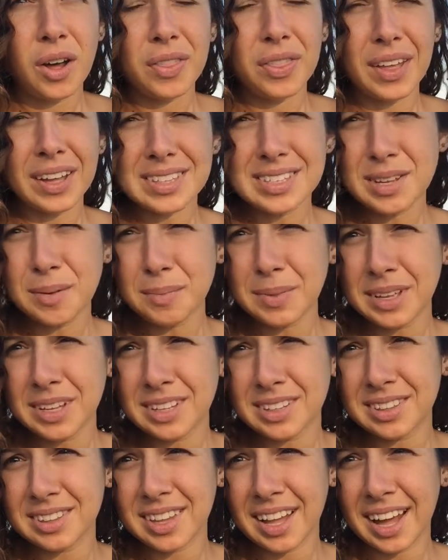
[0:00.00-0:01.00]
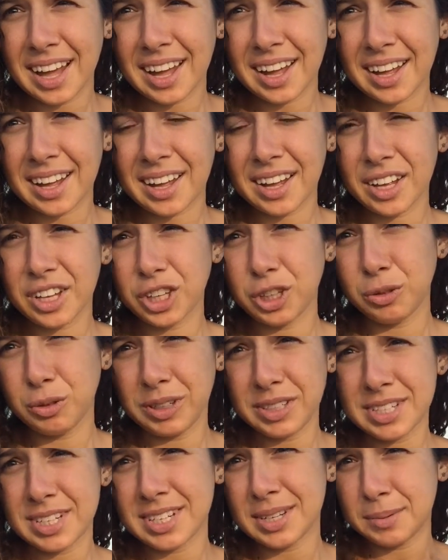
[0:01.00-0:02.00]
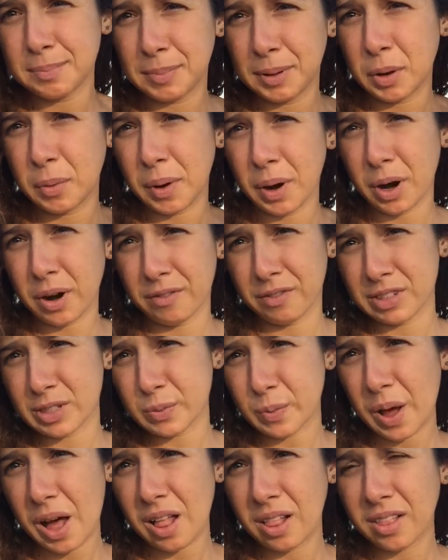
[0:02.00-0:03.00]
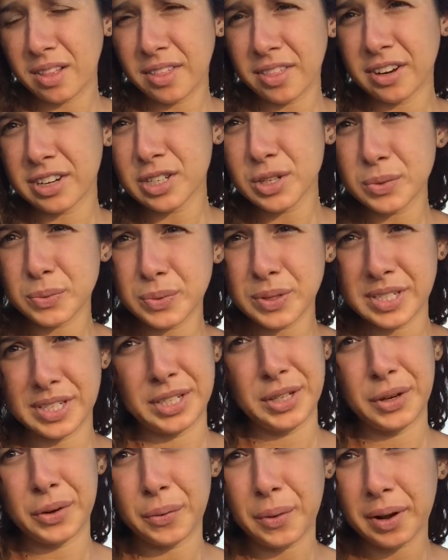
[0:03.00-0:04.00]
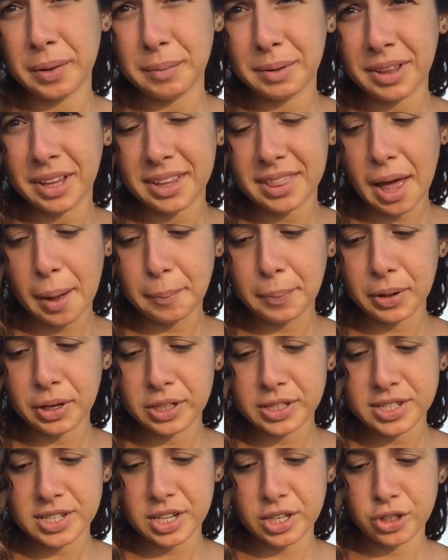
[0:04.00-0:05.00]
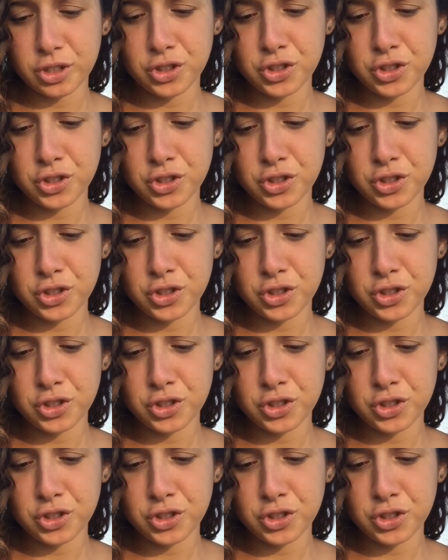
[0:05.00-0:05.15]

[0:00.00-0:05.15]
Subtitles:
That's something that you need to be aware of as well. There's a reason you don't want to be like that person.